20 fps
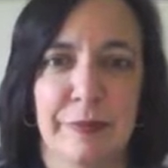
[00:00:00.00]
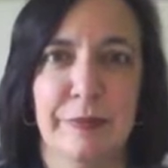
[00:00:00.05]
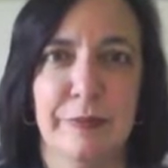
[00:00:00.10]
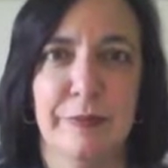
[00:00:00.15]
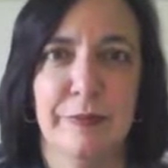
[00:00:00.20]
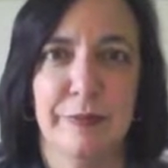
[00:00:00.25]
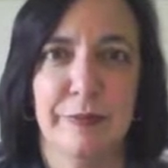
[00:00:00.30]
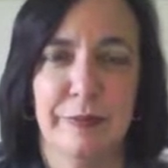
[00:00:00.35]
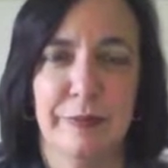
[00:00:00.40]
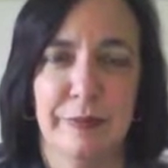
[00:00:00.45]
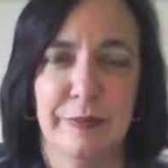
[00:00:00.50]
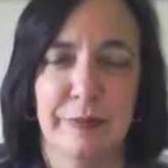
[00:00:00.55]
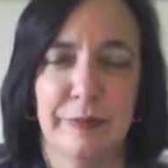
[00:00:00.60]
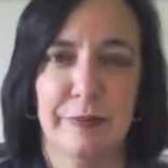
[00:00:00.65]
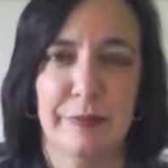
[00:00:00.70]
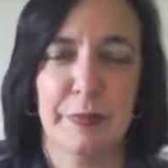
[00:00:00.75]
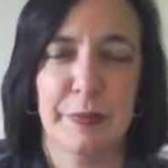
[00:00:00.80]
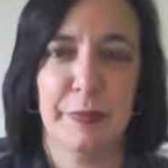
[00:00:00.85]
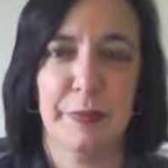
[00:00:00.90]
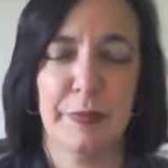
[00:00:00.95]

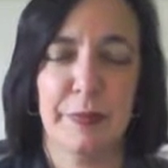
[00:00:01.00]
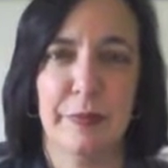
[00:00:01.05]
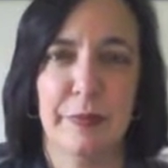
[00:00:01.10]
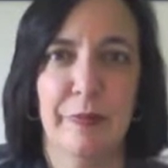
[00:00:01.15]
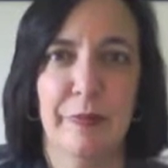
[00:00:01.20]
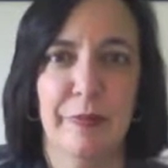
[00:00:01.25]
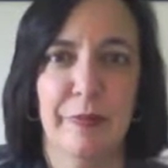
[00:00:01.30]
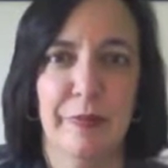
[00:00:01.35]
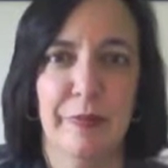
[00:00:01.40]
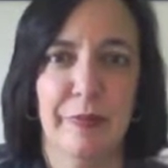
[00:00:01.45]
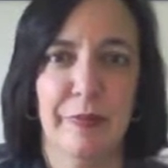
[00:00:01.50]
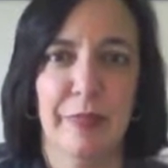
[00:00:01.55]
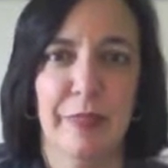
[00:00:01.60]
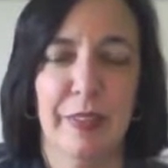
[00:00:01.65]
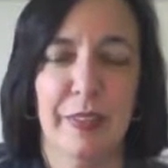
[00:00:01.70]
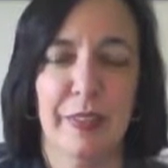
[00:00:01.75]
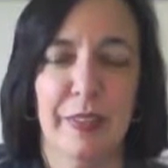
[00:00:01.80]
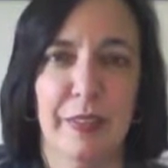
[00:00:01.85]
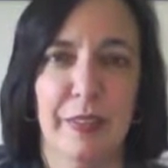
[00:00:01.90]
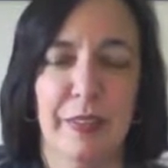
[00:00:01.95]

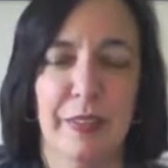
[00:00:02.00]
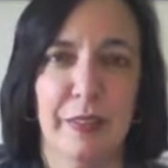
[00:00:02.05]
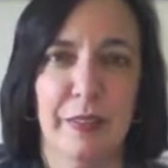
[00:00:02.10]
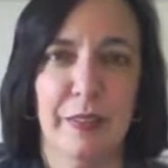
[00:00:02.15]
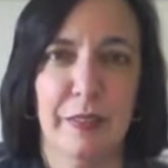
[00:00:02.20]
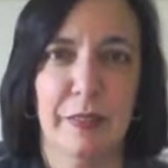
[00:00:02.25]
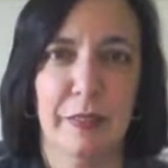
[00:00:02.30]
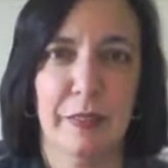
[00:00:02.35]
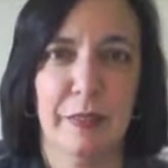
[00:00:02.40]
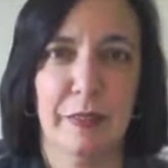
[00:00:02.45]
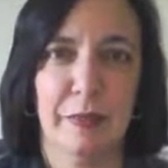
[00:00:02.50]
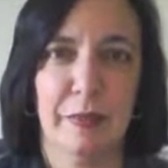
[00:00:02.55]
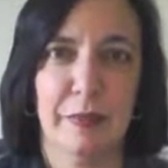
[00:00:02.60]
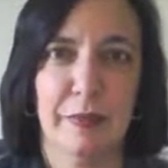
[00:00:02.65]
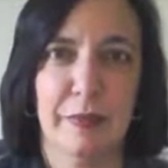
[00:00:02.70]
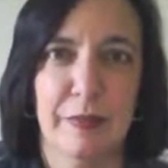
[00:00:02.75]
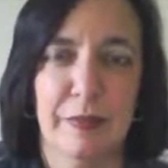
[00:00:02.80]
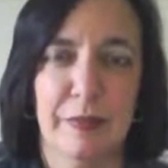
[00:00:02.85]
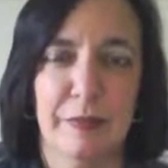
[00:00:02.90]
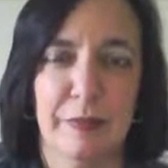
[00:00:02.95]

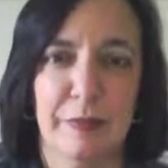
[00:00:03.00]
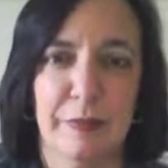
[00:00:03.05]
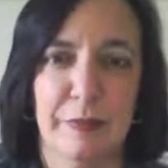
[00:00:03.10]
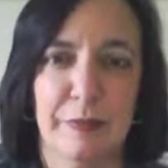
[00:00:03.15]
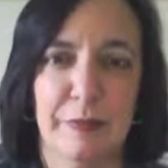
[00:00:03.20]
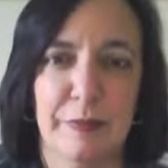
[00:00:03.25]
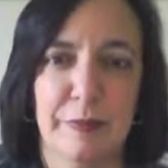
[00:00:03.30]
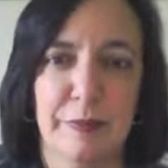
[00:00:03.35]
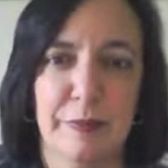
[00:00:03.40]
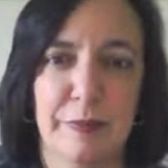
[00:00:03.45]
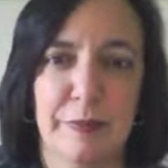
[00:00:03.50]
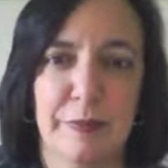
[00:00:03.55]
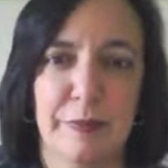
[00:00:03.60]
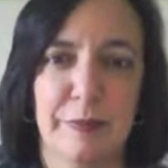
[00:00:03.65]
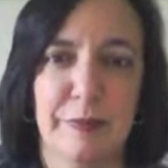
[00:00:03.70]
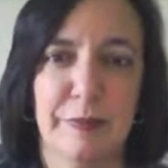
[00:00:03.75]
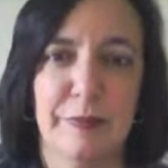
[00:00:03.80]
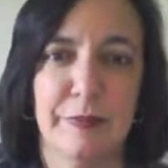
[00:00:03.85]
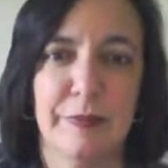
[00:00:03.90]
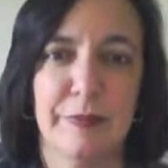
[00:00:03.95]

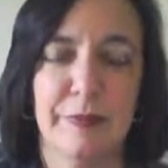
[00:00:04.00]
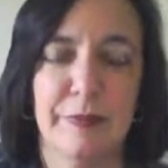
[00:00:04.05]
[no speech]